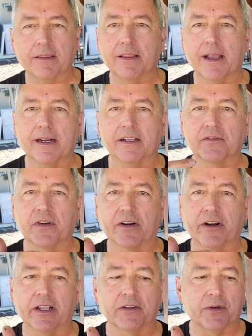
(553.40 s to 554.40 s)
That is
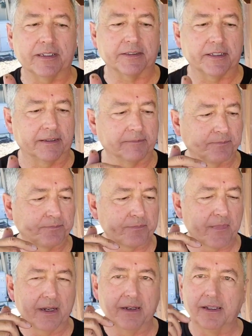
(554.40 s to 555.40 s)
very interesting.
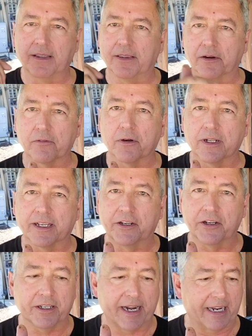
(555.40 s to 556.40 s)
They're really
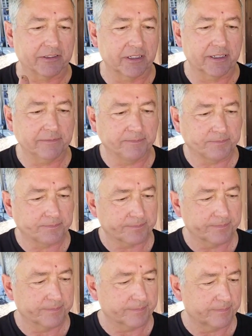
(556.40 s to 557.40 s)
good, actually.
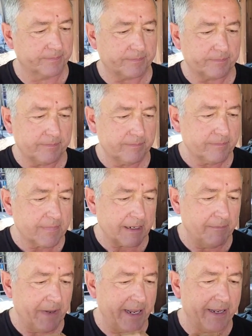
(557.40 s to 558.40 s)

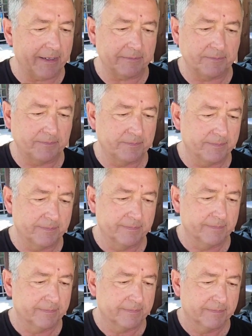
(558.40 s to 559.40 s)
Man,
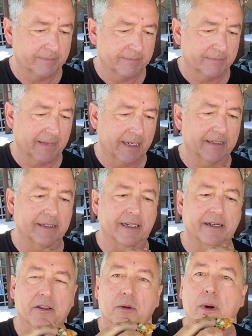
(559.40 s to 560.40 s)
I'll
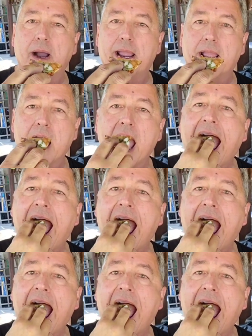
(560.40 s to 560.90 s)
take another bite.